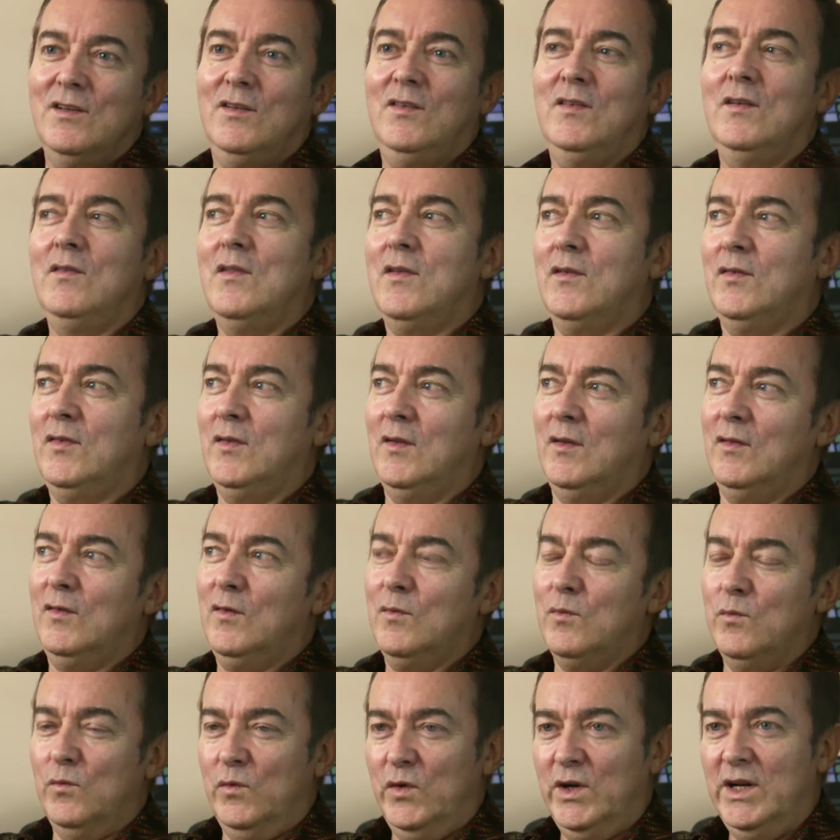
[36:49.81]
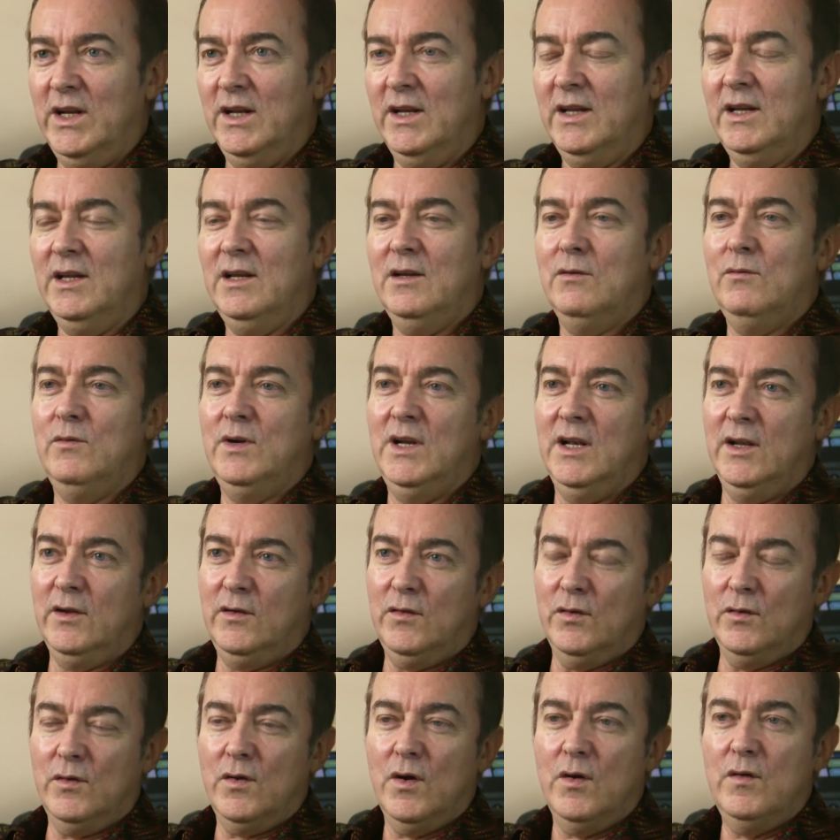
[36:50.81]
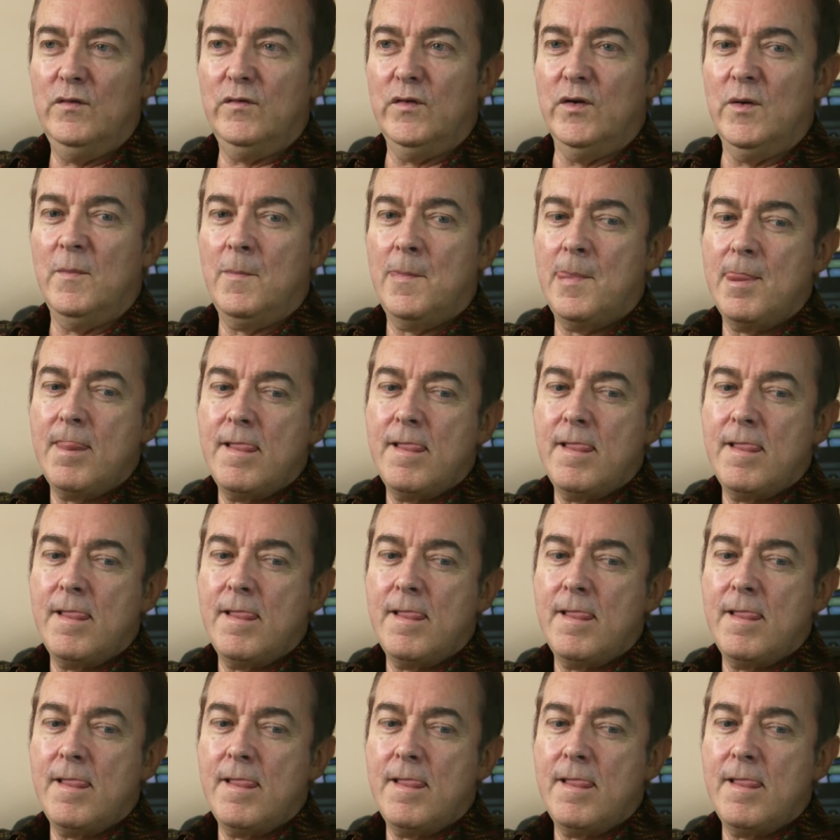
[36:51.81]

Synthesis really, really took over.